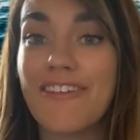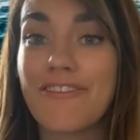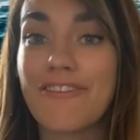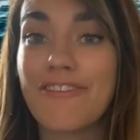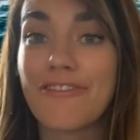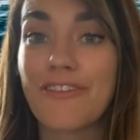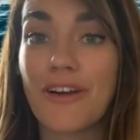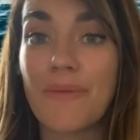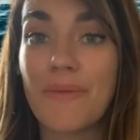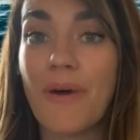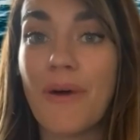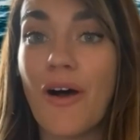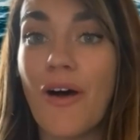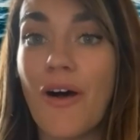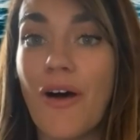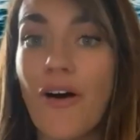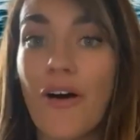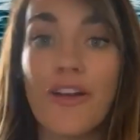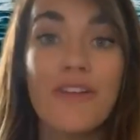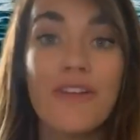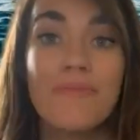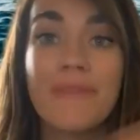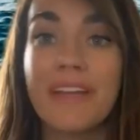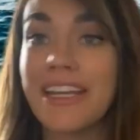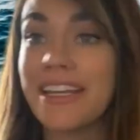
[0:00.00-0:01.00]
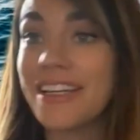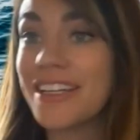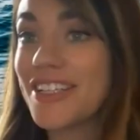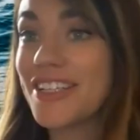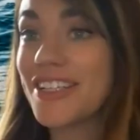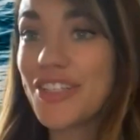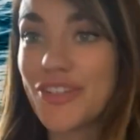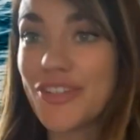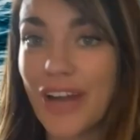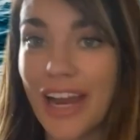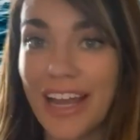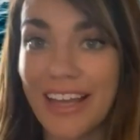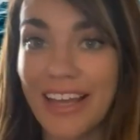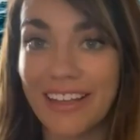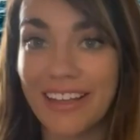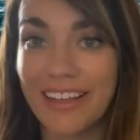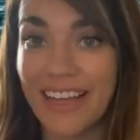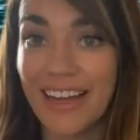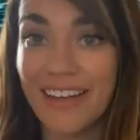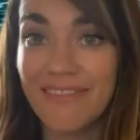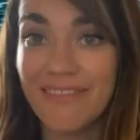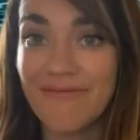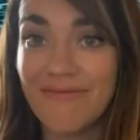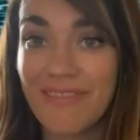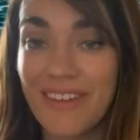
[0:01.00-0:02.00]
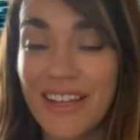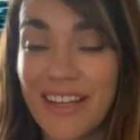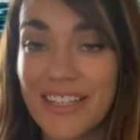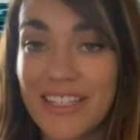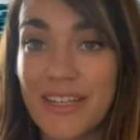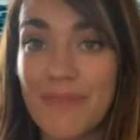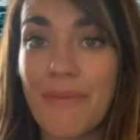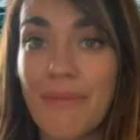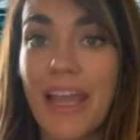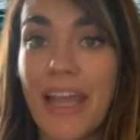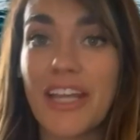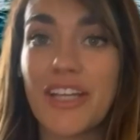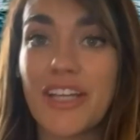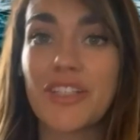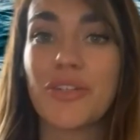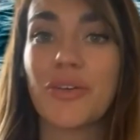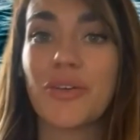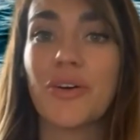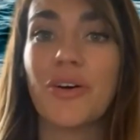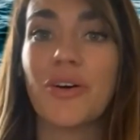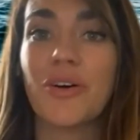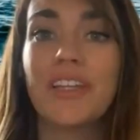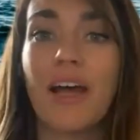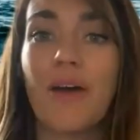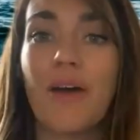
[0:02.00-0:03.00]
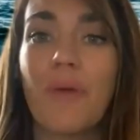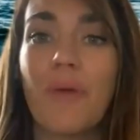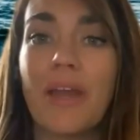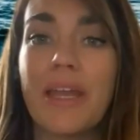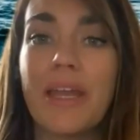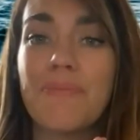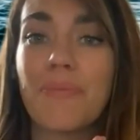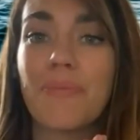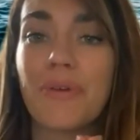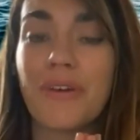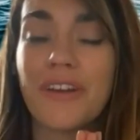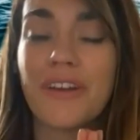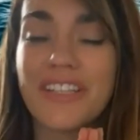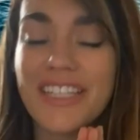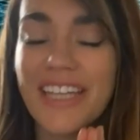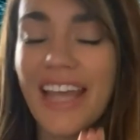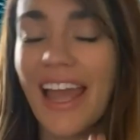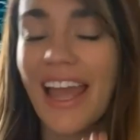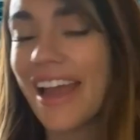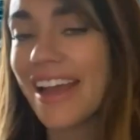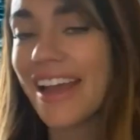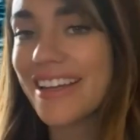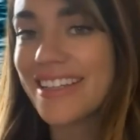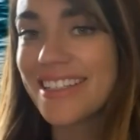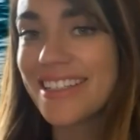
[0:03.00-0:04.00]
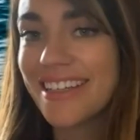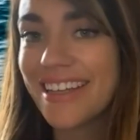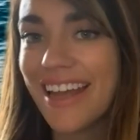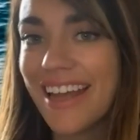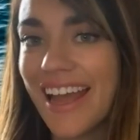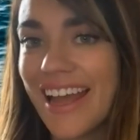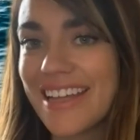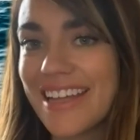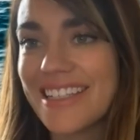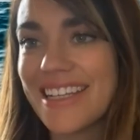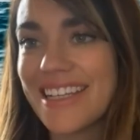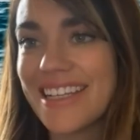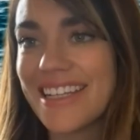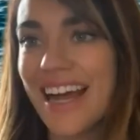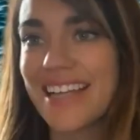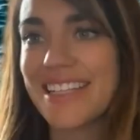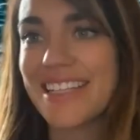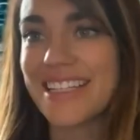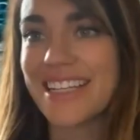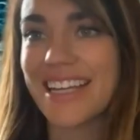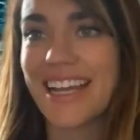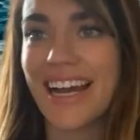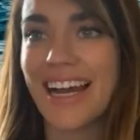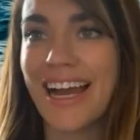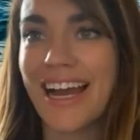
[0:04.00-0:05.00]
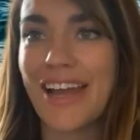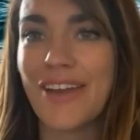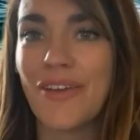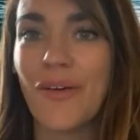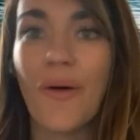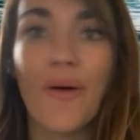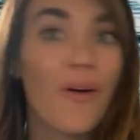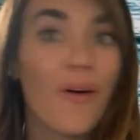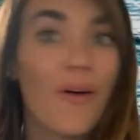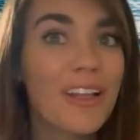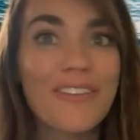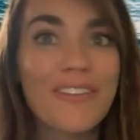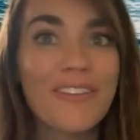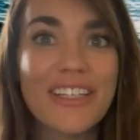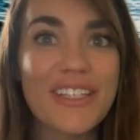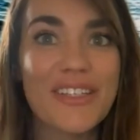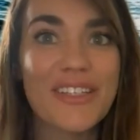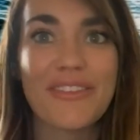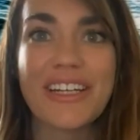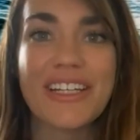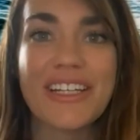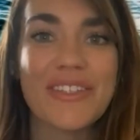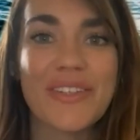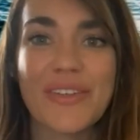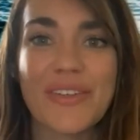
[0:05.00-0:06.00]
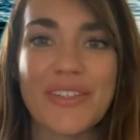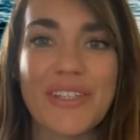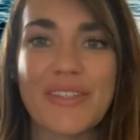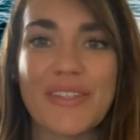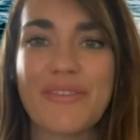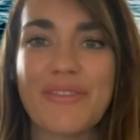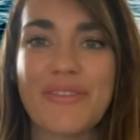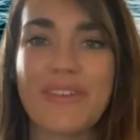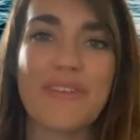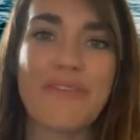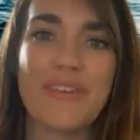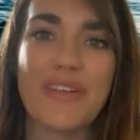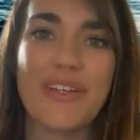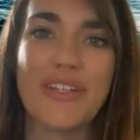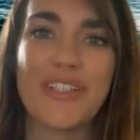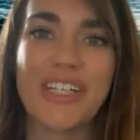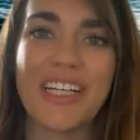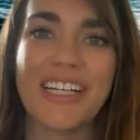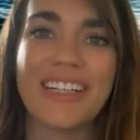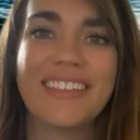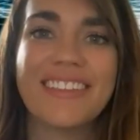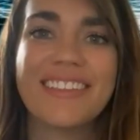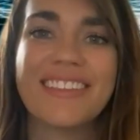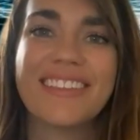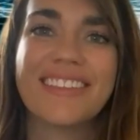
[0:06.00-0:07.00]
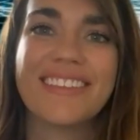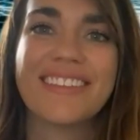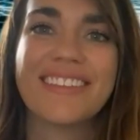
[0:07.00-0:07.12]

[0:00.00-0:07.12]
from home in Australia to make sure that we protect Antarctica and all of its resources for the future?